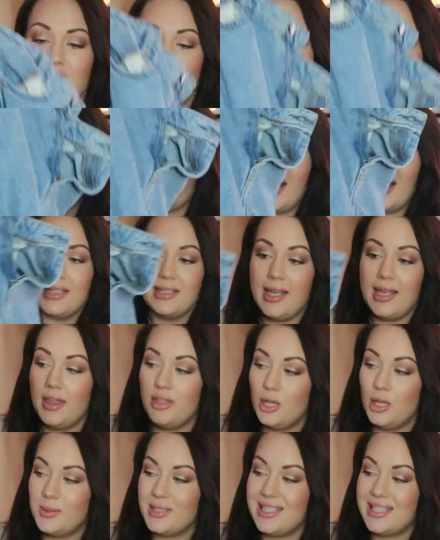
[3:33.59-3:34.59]
So I had to get
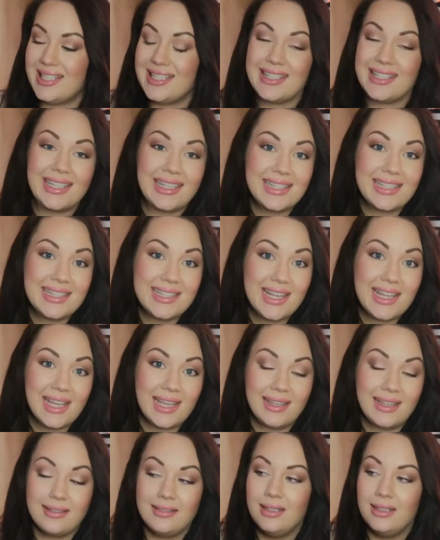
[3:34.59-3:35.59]
those in
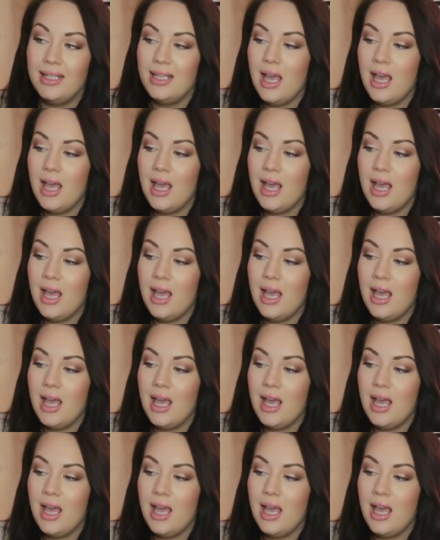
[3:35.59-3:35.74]
16.